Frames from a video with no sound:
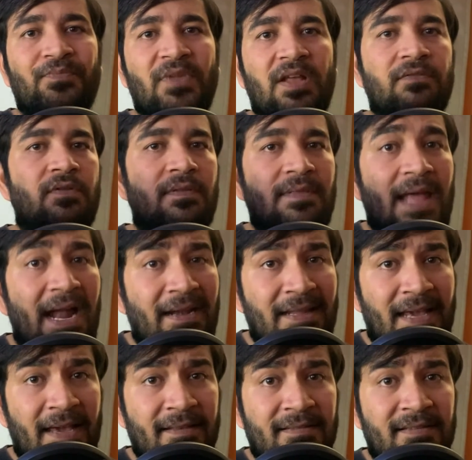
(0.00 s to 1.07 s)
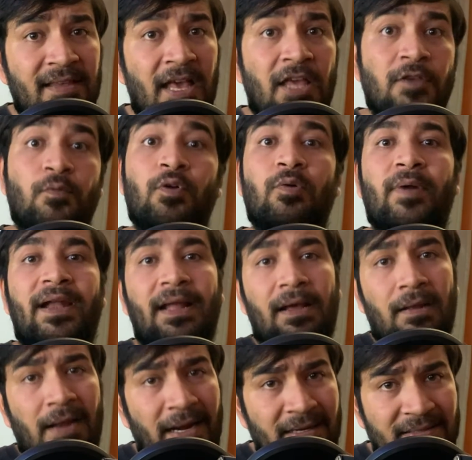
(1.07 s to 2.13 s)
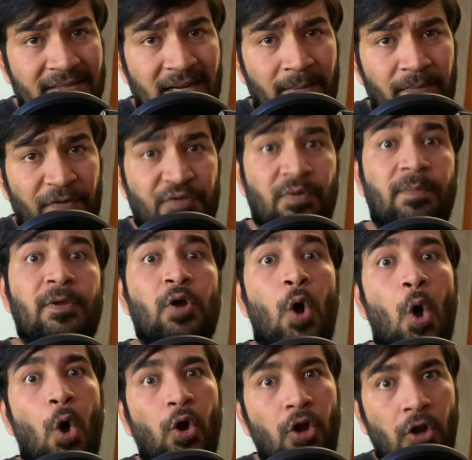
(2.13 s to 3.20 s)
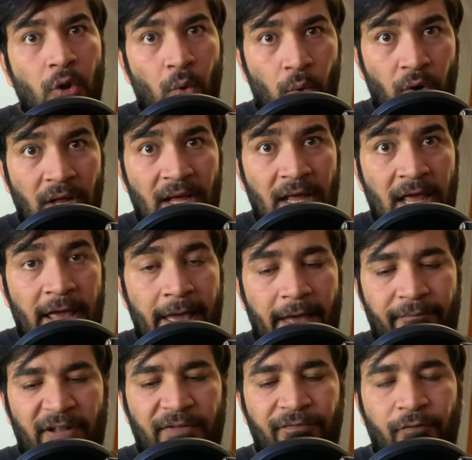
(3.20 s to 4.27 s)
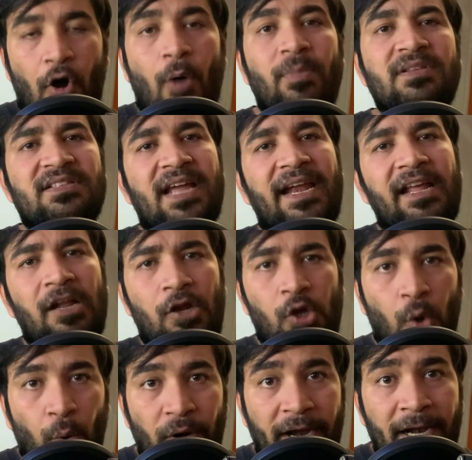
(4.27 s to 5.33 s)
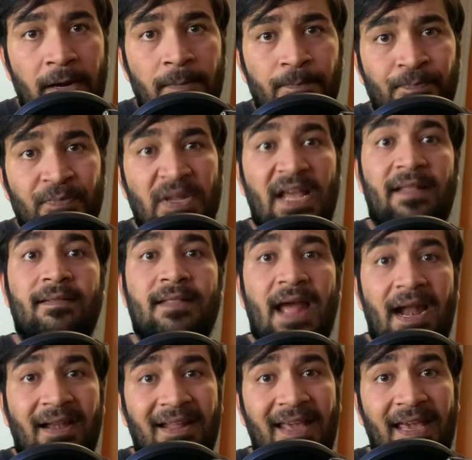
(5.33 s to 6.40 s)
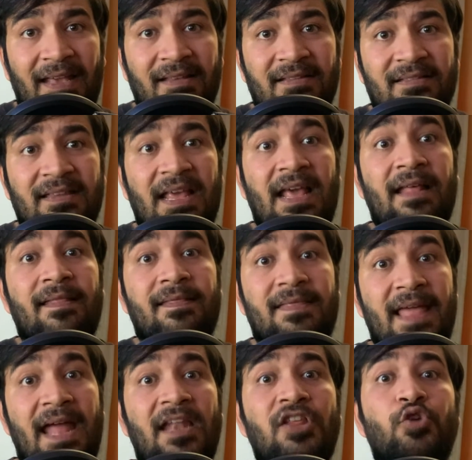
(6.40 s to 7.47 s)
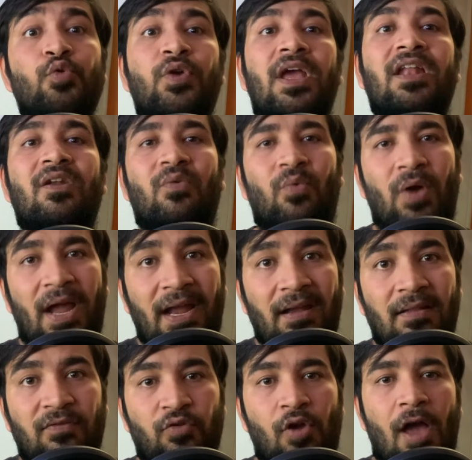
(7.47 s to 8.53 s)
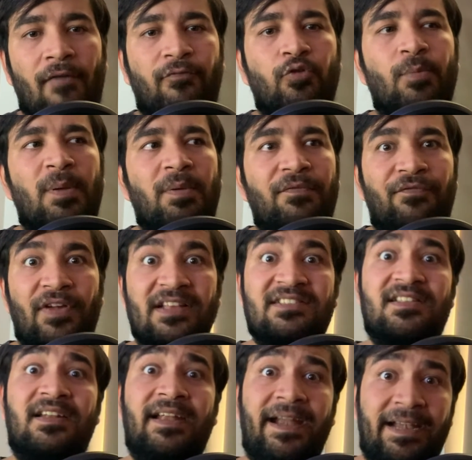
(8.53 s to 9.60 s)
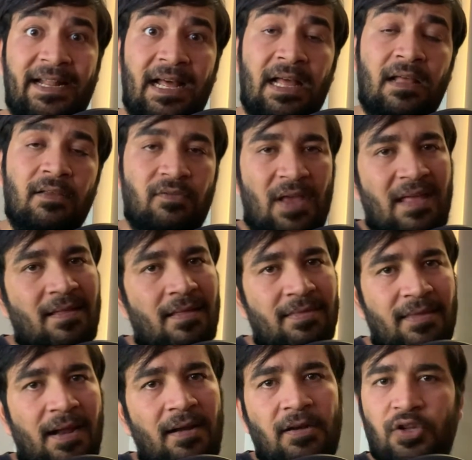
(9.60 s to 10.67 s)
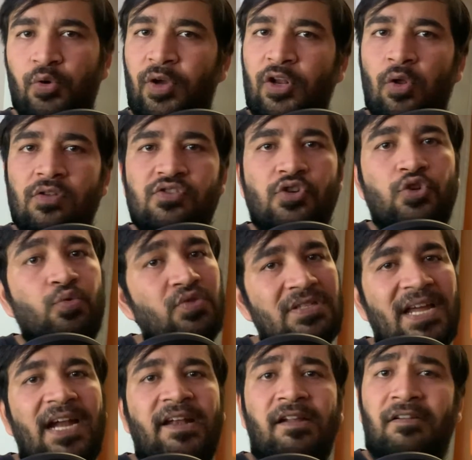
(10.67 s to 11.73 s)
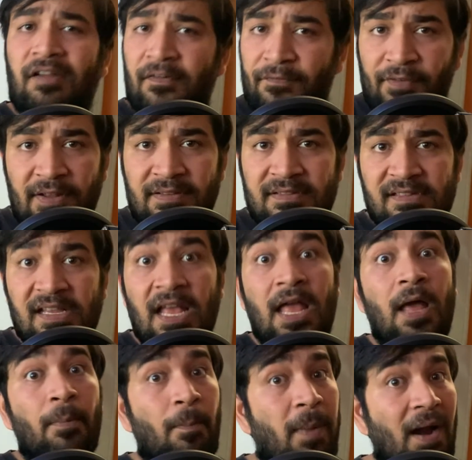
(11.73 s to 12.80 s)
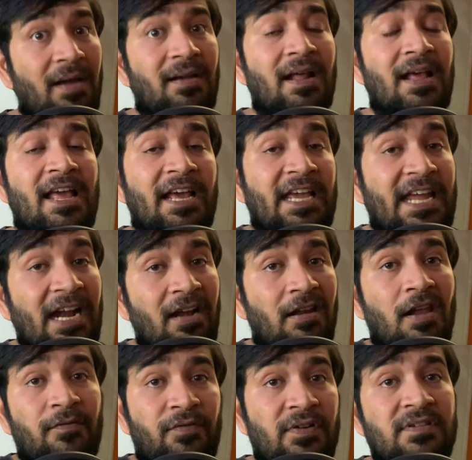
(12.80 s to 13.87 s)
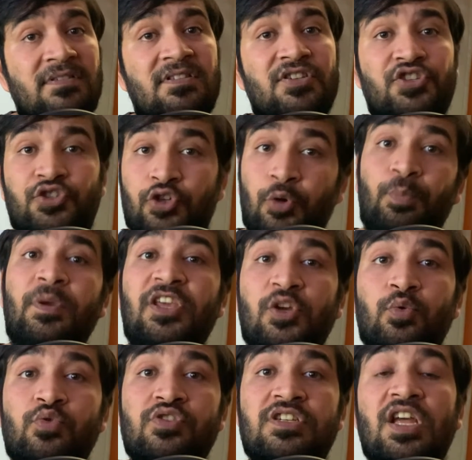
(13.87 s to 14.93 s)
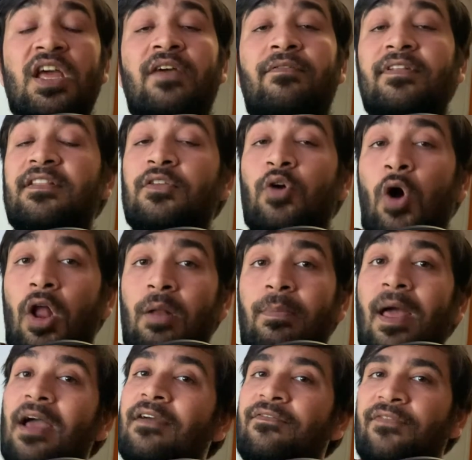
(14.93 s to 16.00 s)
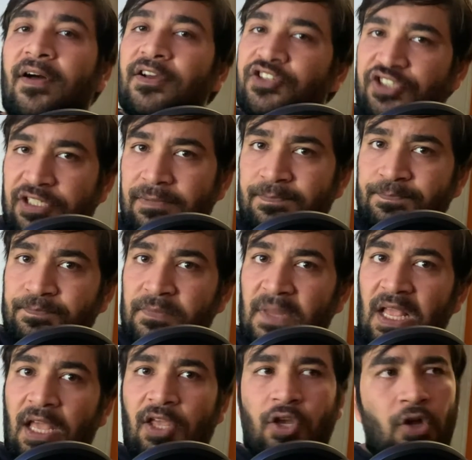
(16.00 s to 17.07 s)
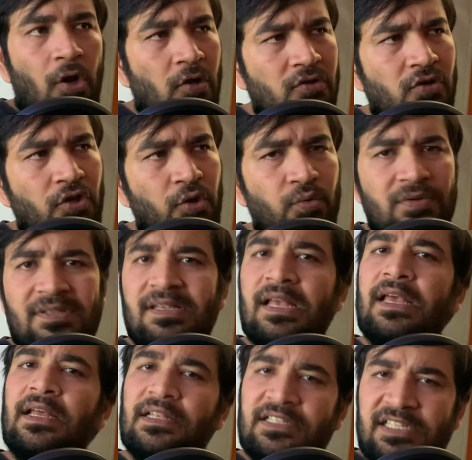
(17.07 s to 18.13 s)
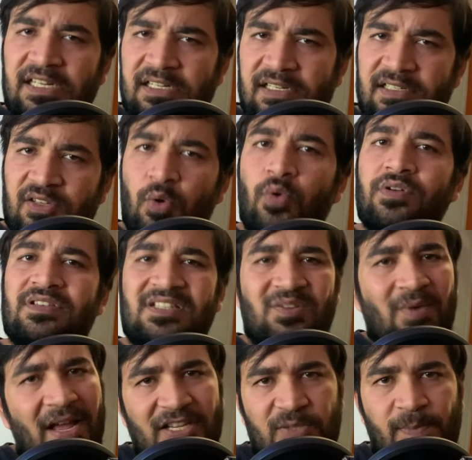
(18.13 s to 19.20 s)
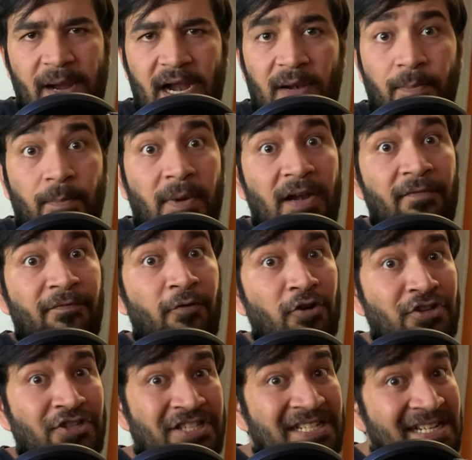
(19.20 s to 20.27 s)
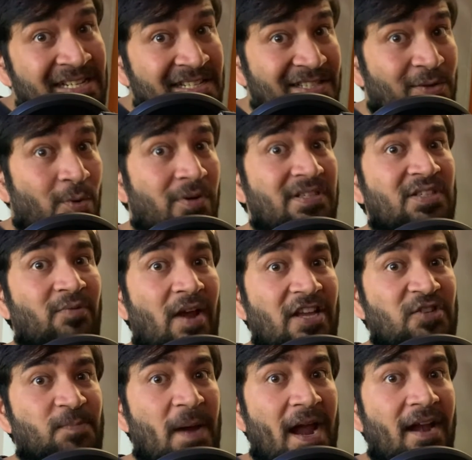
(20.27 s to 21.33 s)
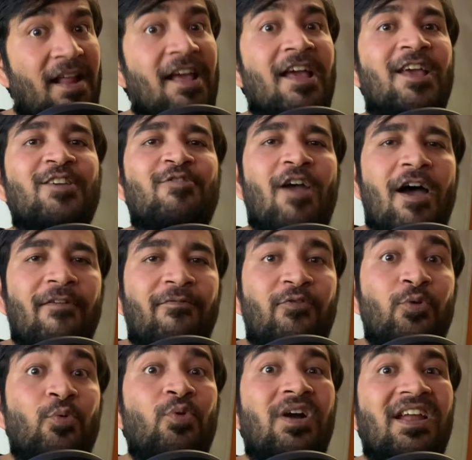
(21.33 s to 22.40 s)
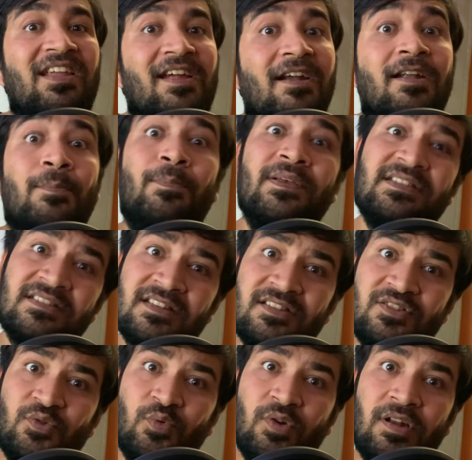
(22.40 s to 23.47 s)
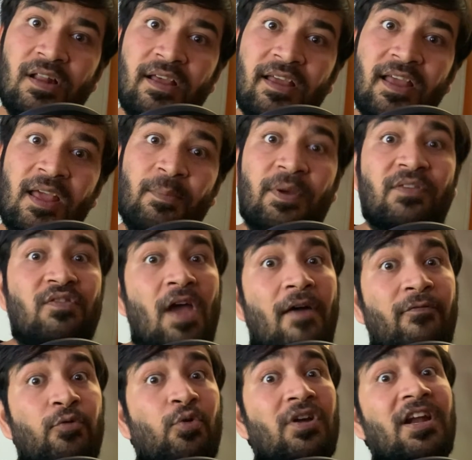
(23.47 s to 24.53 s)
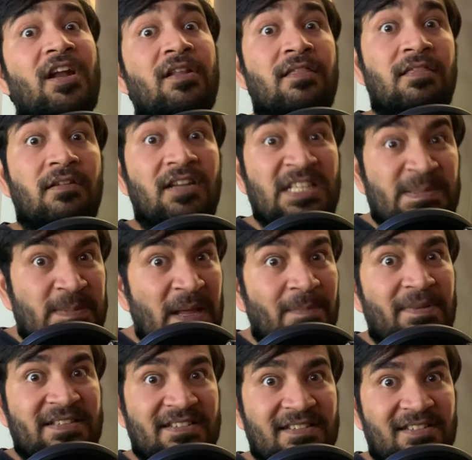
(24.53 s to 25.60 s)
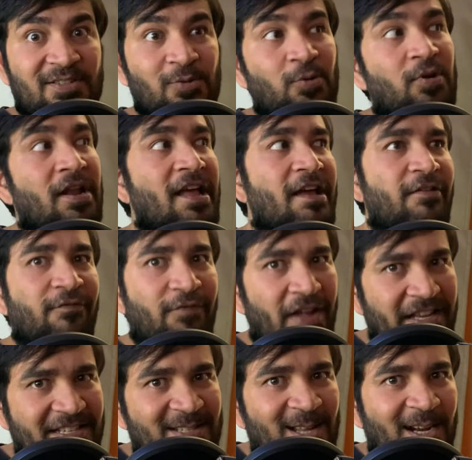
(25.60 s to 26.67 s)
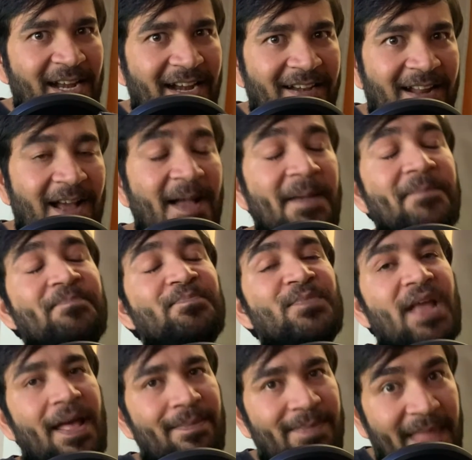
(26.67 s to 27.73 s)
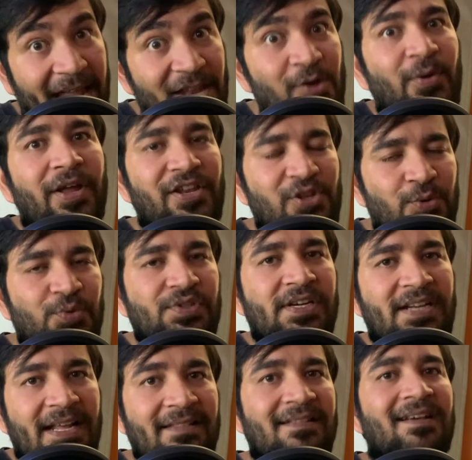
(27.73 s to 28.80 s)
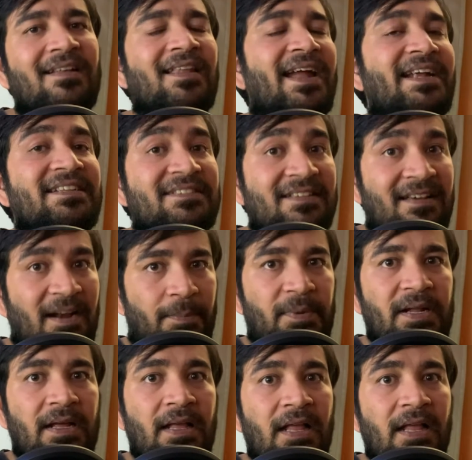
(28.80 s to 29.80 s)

So in that case, you will write a client script which will be onload, and when form is getting loaded, in that case then you can write so you have to maybe fetch the data so as i said you can also use get reference but get reference should be used with callback function you can also use g underscore scratchpad, but for g underscore scratchpad, you have to create a business rule because you have to create a display business rule, fetch the data, and then you can use it in the client script.